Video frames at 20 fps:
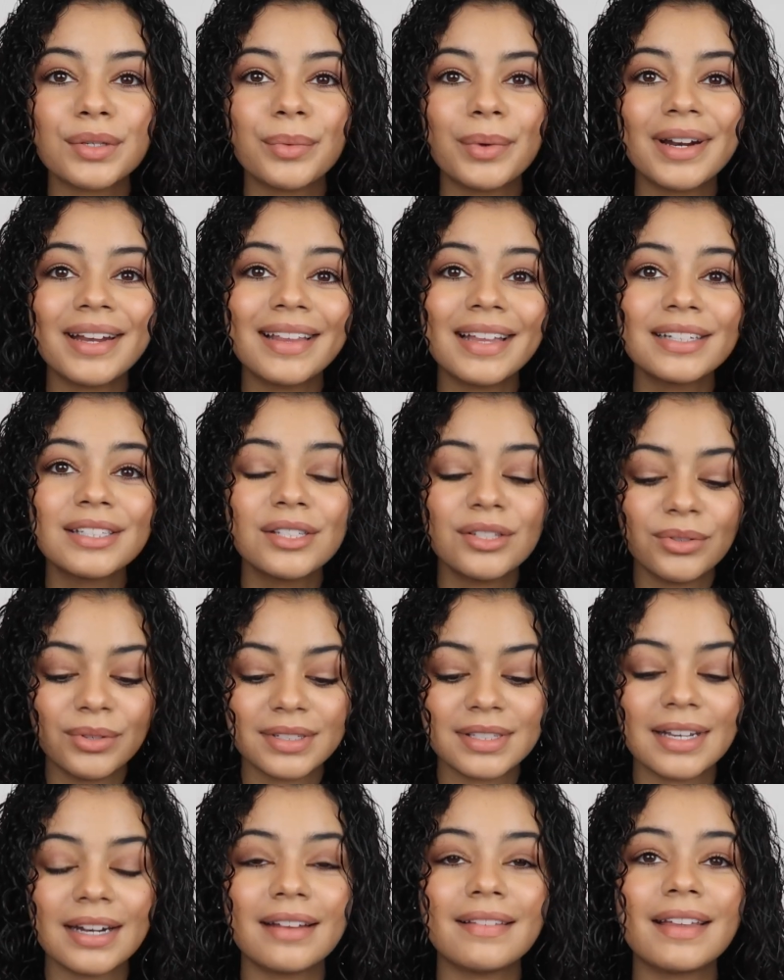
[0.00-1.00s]
So what I like to do
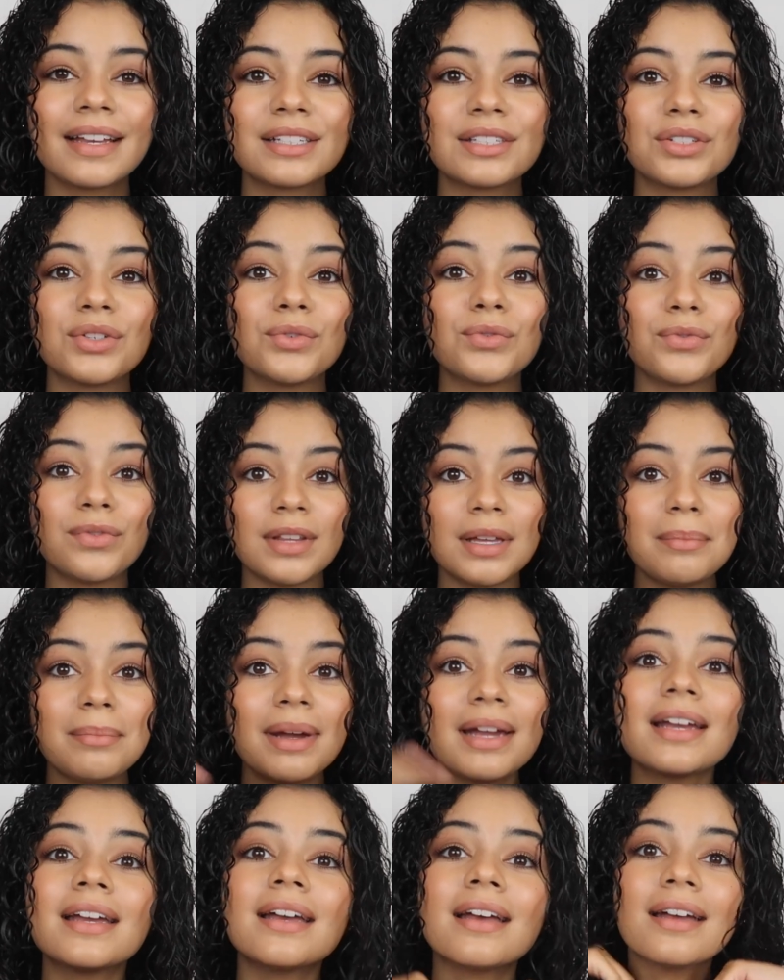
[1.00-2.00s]
is that I like to flip
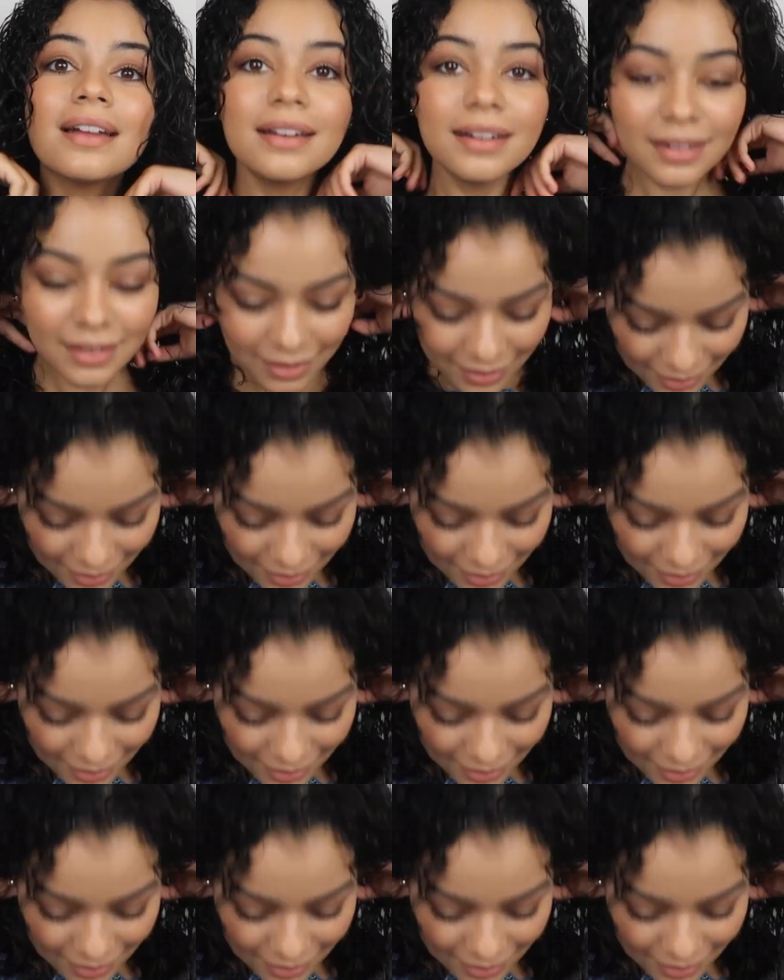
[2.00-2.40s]
my head,